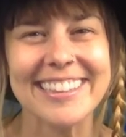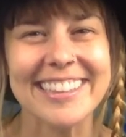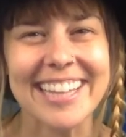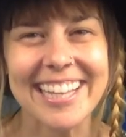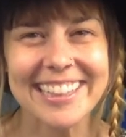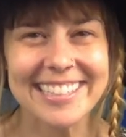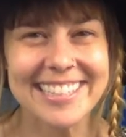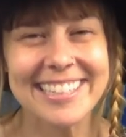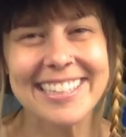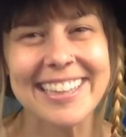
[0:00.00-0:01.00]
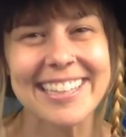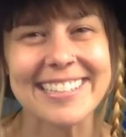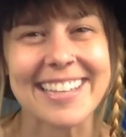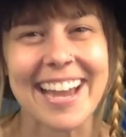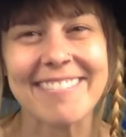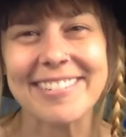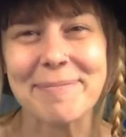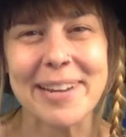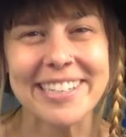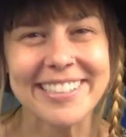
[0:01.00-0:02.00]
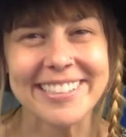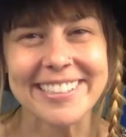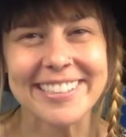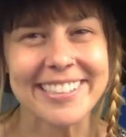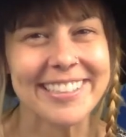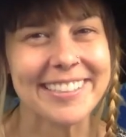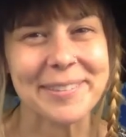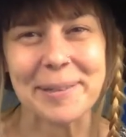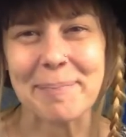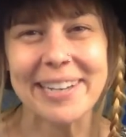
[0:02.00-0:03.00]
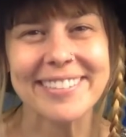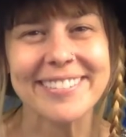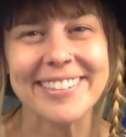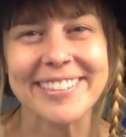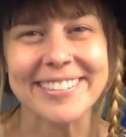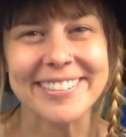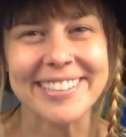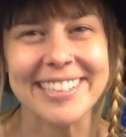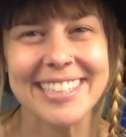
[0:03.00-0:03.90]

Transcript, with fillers: Let this affirmation or mental code